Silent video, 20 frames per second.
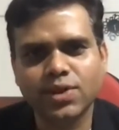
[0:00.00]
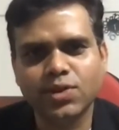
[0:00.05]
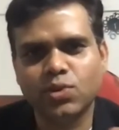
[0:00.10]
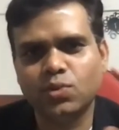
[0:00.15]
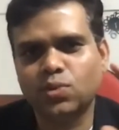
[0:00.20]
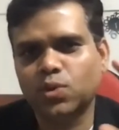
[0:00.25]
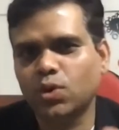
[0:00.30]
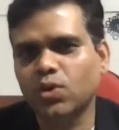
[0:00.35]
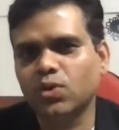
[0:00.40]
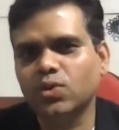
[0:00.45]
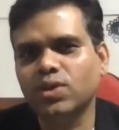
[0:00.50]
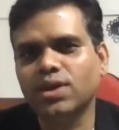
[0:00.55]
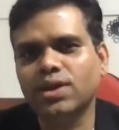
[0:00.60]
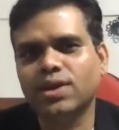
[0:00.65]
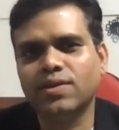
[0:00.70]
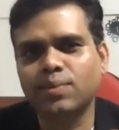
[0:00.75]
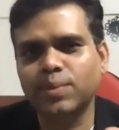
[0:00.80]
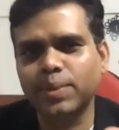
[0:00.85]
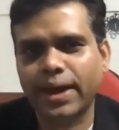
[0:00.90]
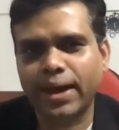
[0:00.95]
So what do you think?
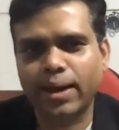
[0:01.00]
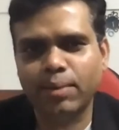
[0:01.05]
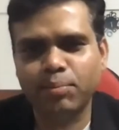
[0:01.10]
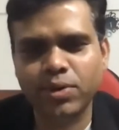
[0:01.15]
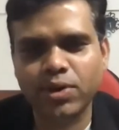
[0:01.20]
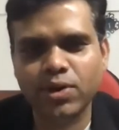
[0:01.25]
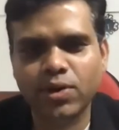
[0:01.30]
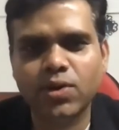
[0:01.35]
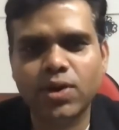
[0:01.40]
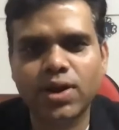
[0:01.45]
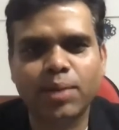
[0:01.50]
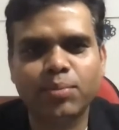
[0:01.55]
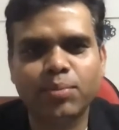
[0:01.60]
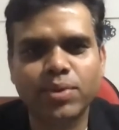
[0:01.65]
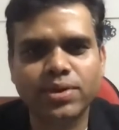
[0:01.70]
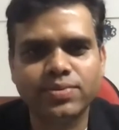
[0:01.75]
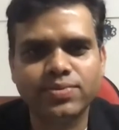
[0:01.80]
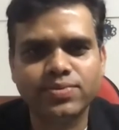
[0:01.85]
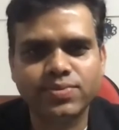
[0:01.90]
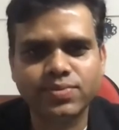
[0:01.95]
He'll be happy or not
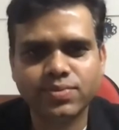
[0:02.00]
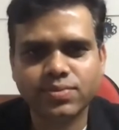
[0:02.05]
happy?